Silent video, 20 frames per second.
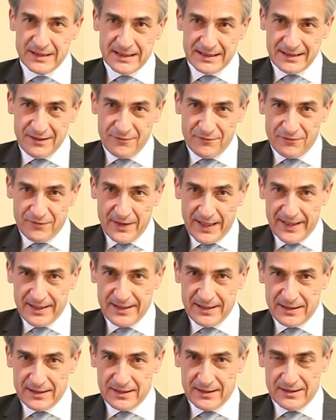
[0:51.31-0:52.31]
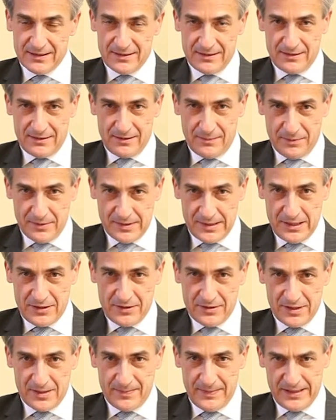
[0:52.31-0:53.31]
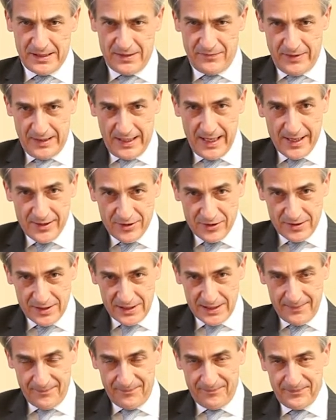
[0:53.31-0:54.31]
defining the position specifications.